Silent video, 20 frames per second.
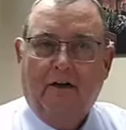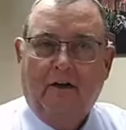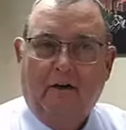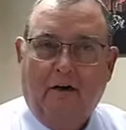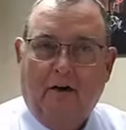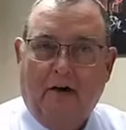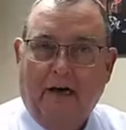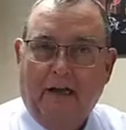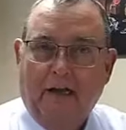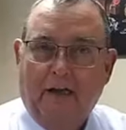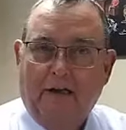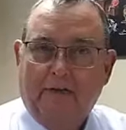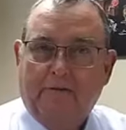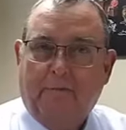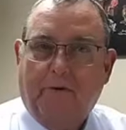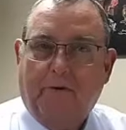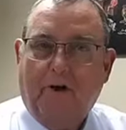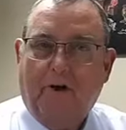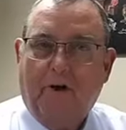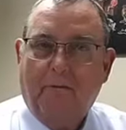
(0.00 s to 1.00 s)
Well, as
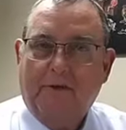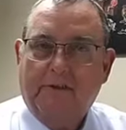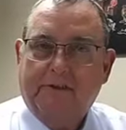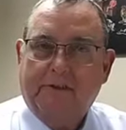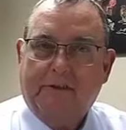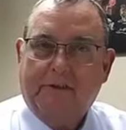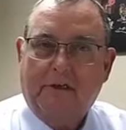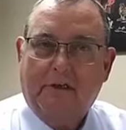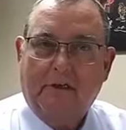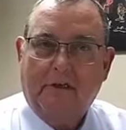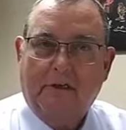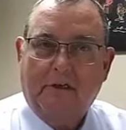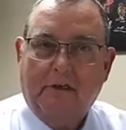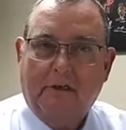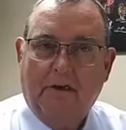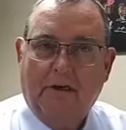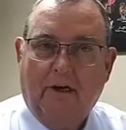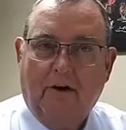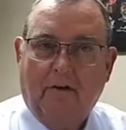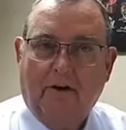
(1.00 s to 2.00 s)
promised,
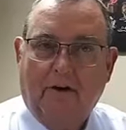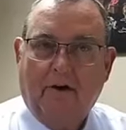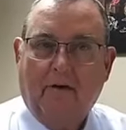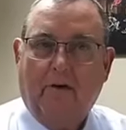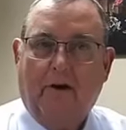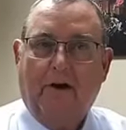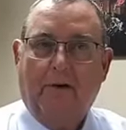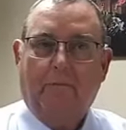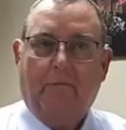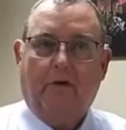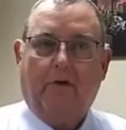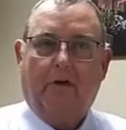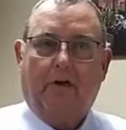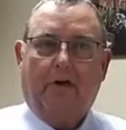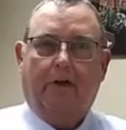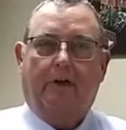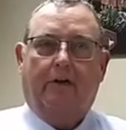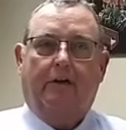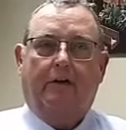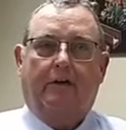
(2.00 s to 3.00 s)
Aric Cramer,
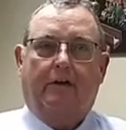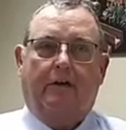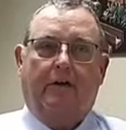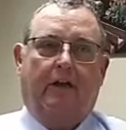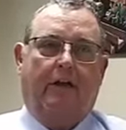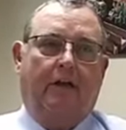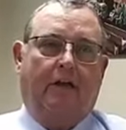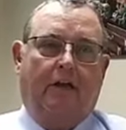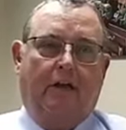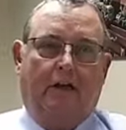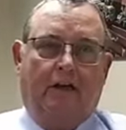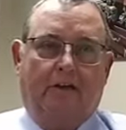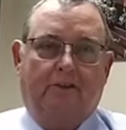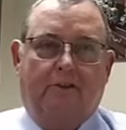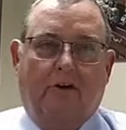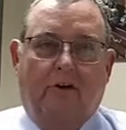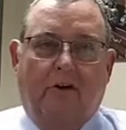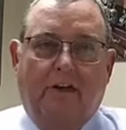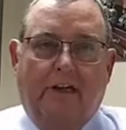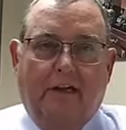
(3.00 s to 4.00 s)

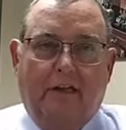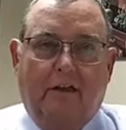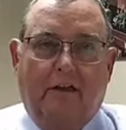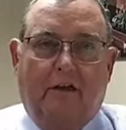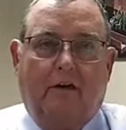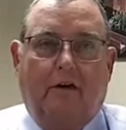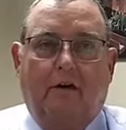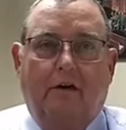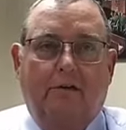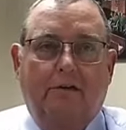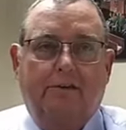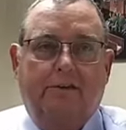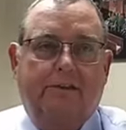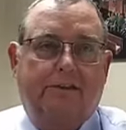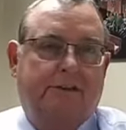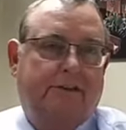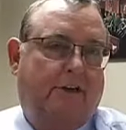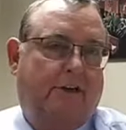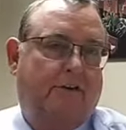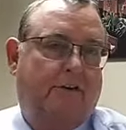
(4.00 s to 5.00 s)
attorney at law,
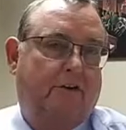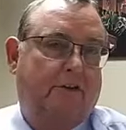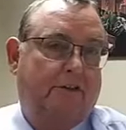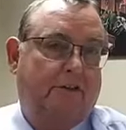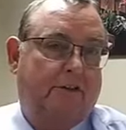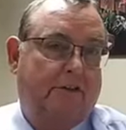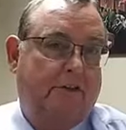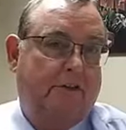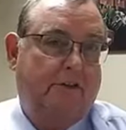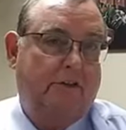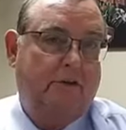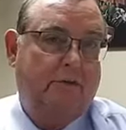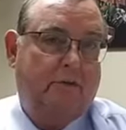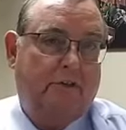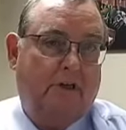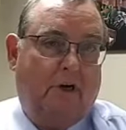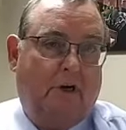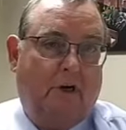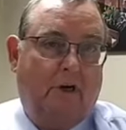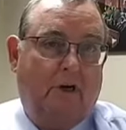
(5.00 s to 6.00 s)
Southern
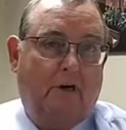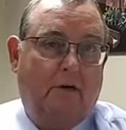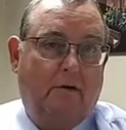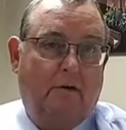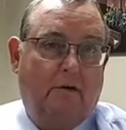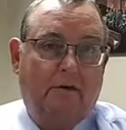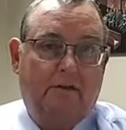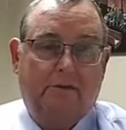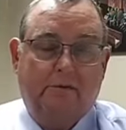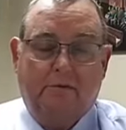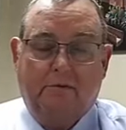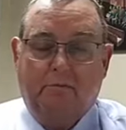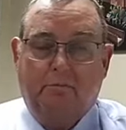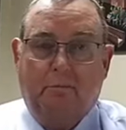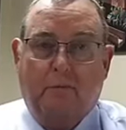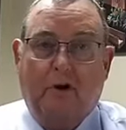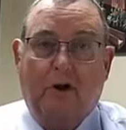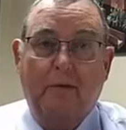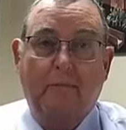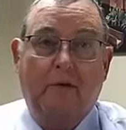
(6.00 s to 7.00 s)
Utah. It's
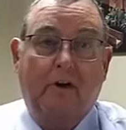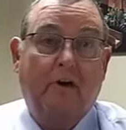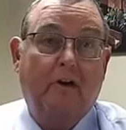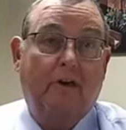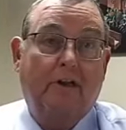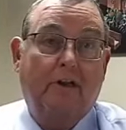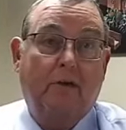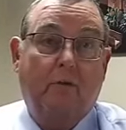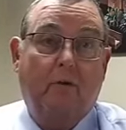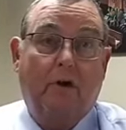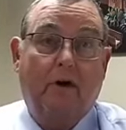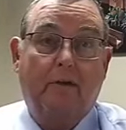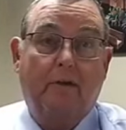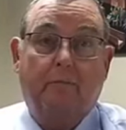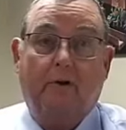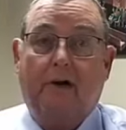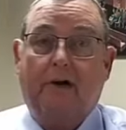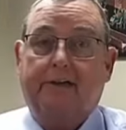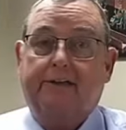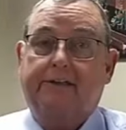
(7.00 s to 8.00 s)
primarily where I
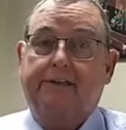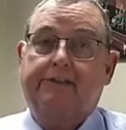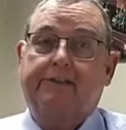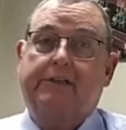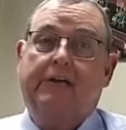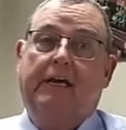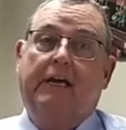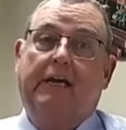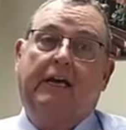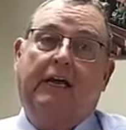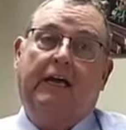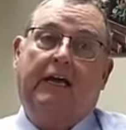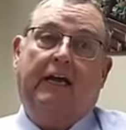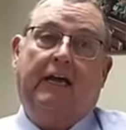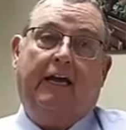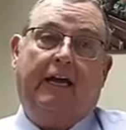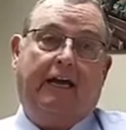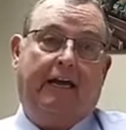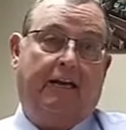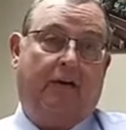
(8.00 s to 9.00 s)
practice.
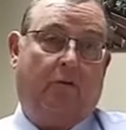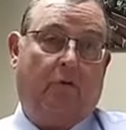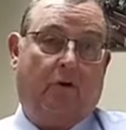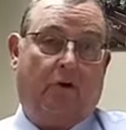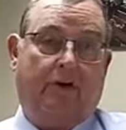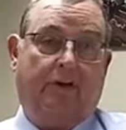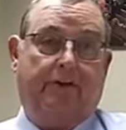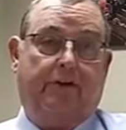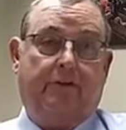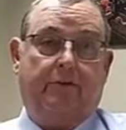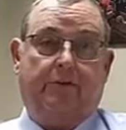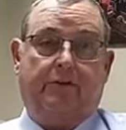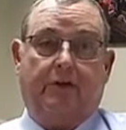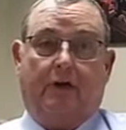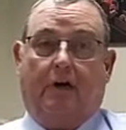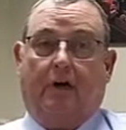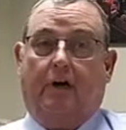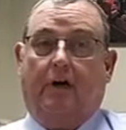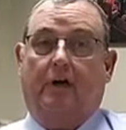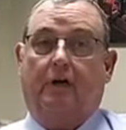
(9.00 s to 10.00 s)
Anywhere in
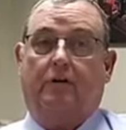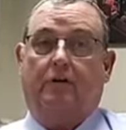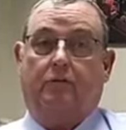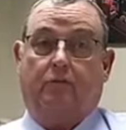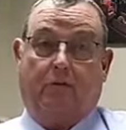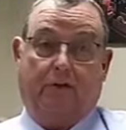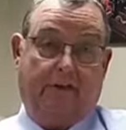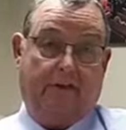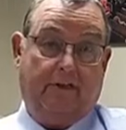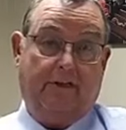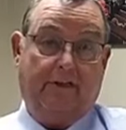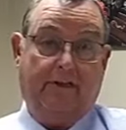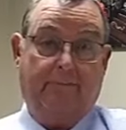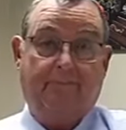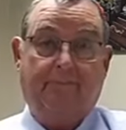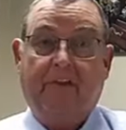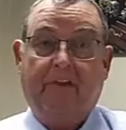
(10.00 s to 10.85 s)
Utah, really.